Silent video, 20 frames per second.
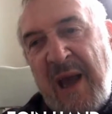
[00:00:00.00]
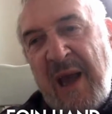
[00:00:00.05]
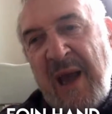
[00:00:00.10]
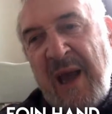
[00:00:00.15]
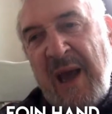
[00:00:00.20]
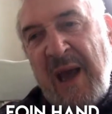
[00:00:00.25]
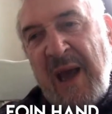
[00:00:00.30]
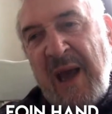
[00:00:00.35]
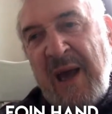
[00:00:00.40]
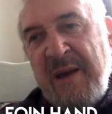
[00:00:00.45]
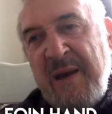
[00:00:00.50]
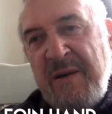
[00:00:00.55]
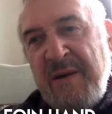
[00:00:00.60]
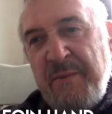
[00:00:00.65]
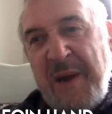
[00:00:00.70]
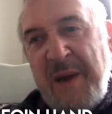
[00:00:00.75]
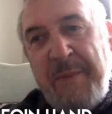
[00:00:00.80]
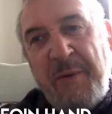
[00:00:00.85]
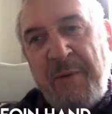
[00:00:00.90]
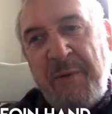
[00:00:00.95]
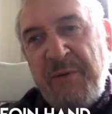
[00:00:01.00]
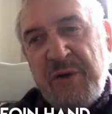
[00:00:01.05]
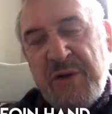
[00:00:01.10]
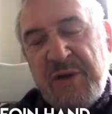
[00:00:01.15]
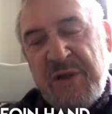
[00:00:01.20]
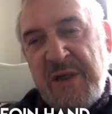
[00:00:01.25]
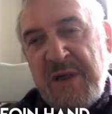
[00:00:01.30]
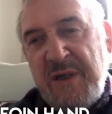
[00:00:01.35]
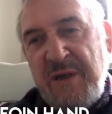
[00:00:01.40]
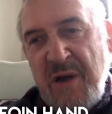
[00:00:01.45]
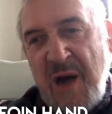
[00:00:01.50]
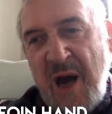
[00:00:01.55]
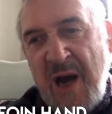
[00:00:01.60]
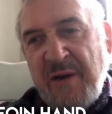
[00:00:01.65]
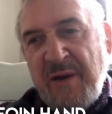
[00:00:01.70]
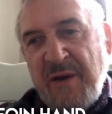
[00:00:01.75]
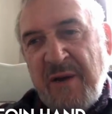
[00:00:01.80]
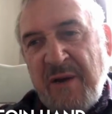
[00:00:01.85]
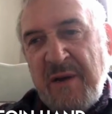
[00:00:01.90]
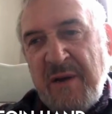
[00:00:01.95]
And people just did
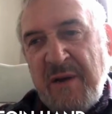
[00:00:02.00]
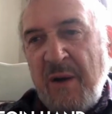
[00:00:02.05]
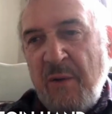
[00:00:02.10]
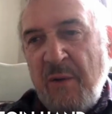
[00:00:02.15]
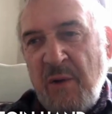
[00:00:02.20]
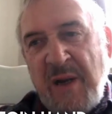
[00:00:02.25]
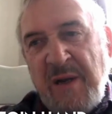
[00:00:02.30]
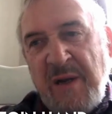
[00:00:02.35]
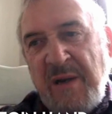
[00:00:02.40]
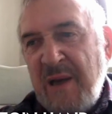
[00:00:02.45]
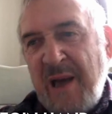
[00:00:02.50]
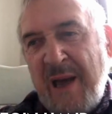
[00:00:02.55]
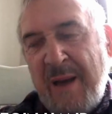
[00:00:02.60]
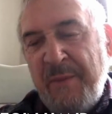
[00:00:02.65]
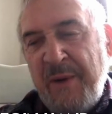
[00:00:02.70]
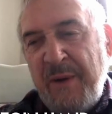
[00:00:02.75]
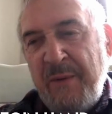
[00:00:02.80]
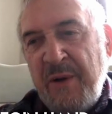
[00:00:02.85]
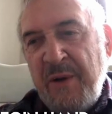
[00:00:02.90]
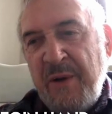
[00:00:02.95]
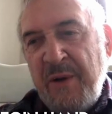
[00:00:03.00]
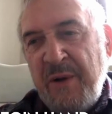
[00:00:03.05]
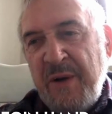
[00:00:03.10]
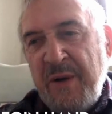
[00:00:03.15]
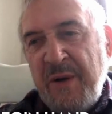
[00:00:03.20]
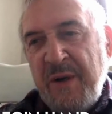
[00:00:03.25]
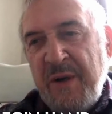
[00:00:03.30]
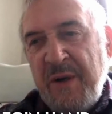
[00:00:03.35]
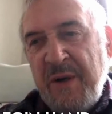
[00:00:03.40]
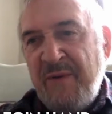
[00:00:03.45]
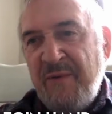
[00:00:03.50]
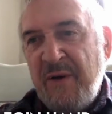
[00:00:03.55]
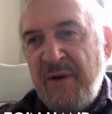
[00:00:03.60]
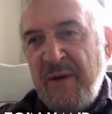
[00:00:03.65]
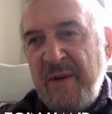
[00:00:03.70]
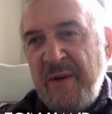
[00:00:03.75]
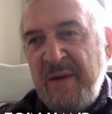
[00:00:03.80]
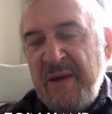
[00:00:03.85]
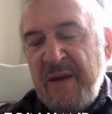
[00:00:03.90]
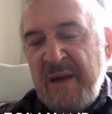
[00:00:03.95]
not, they weren't happy with it and whatever.